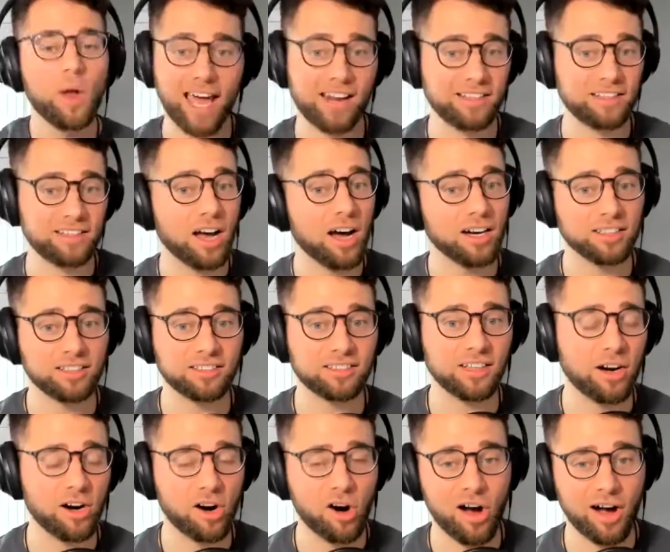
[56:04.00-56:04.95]
a ton of
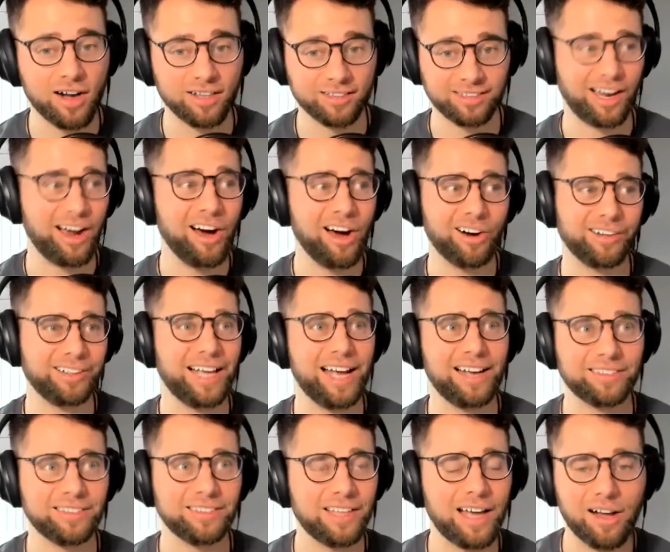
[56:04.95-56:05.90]
sunk costs, like one hundred
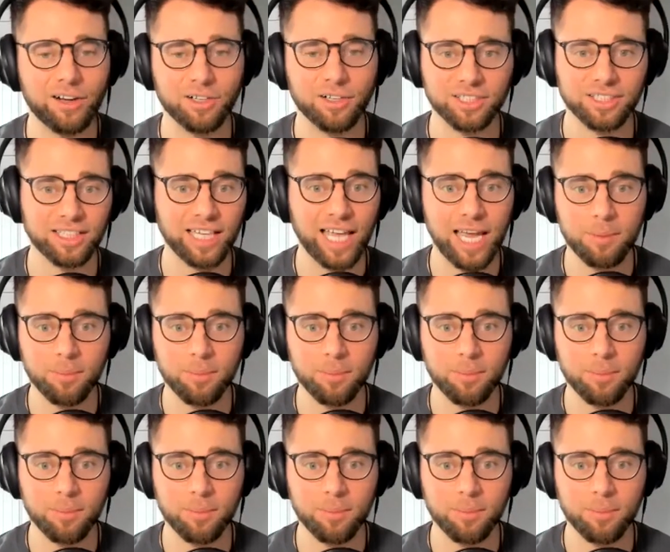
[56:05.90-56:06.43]
thousand dollars in labor